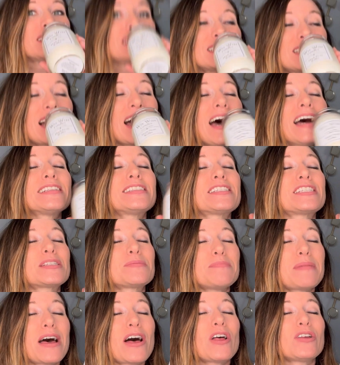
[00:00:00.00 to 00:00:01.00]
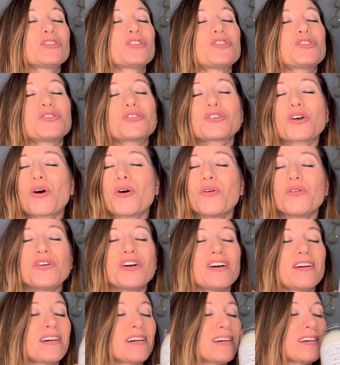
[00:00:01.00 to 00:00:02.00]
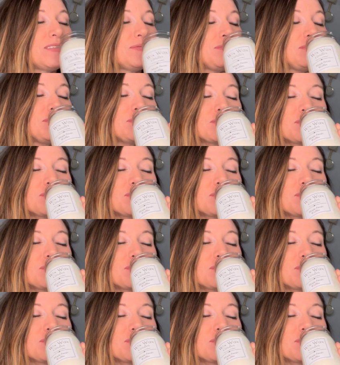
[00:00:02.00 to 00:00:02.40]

That smells so good.